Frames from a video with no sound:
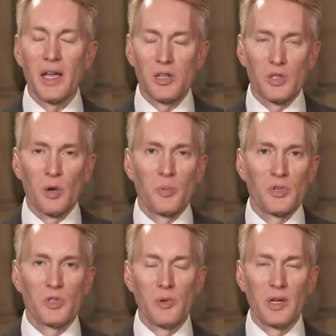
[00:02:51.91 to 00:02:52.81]
as they're
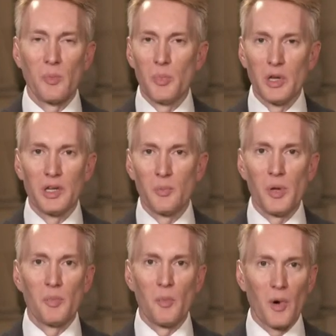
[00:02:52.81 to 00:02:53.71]
pursuing a billion
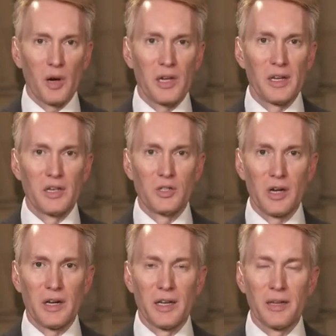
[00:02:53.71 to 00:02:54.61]
people market in
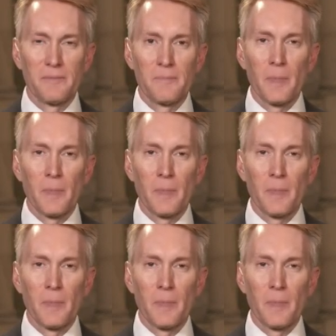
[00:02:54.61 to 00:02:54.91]
China